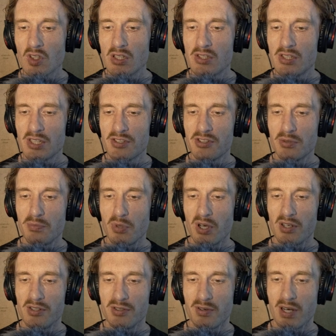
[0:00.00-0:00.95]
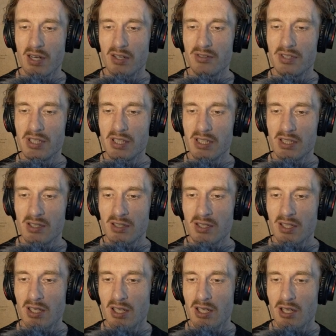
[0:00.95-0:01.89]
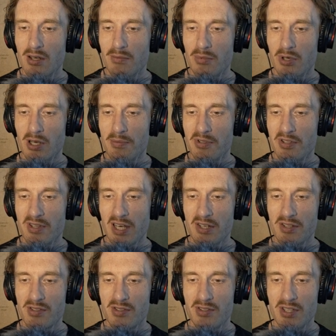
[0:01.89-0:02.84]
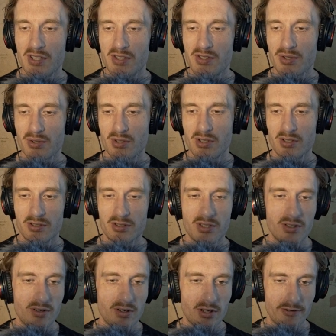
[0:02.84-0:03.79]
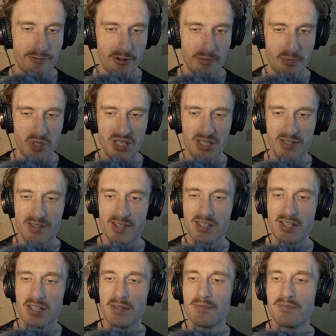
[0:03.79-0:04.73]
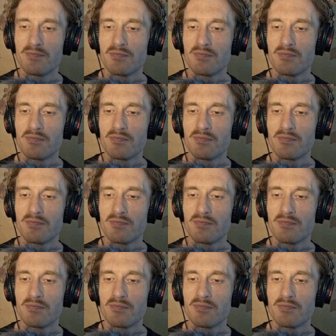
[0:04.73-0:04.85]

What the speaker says: just to browse around here, perhaps next to the so-called Forbidden City.